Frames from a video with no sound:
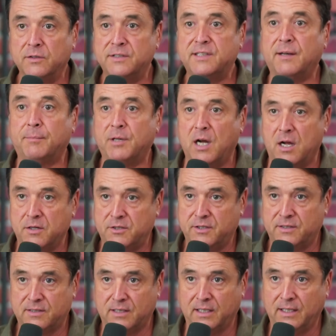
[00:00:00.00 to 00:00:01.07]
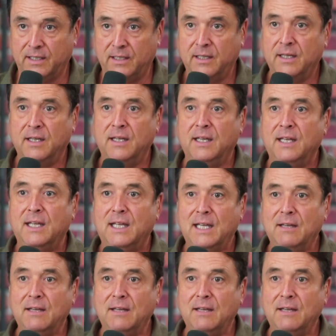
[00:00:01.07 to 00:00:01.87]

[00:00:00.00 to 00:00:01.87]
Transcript: subconsciously, absolutely,